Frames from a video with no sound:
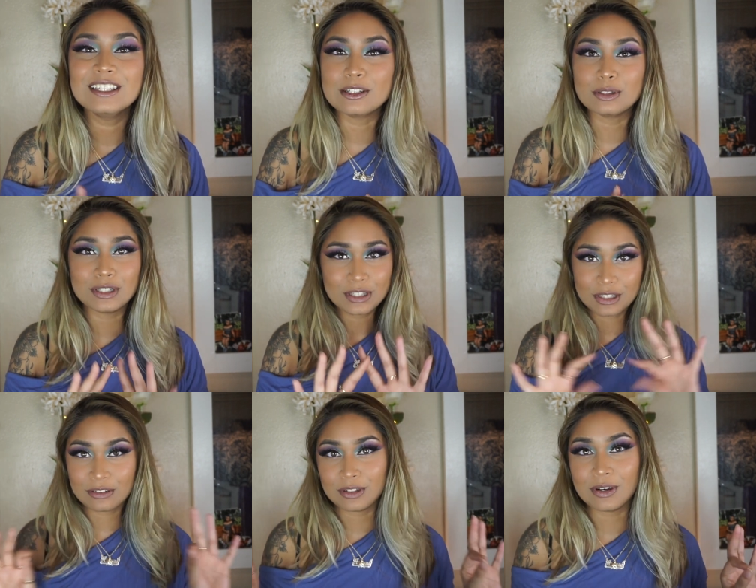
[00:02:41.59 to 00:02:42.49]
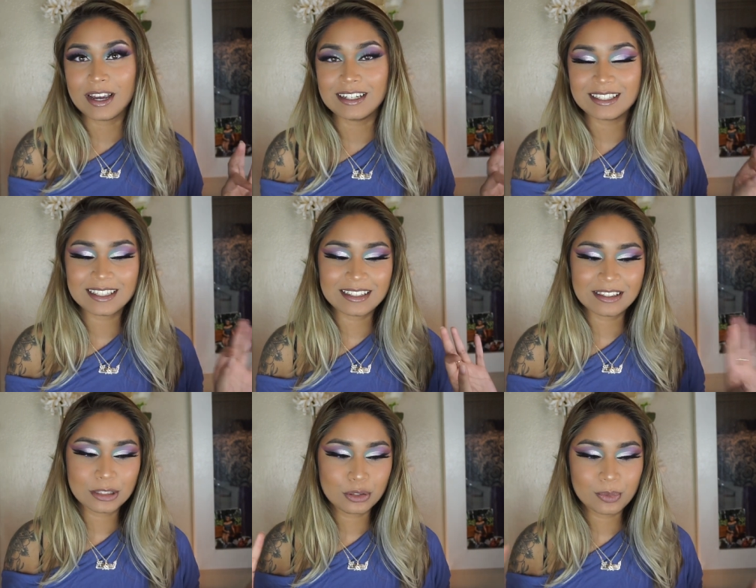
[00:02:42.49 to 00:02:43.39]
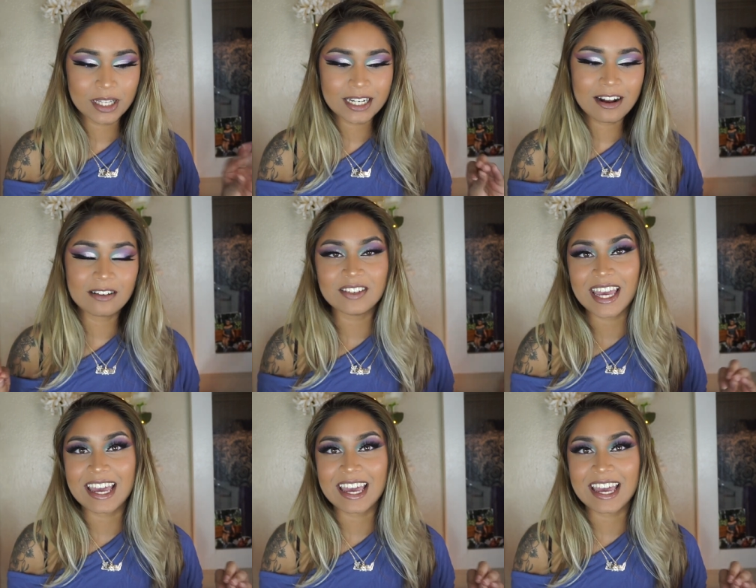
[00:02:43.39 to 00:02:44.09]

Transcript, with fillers: So just to give you guys a little bit of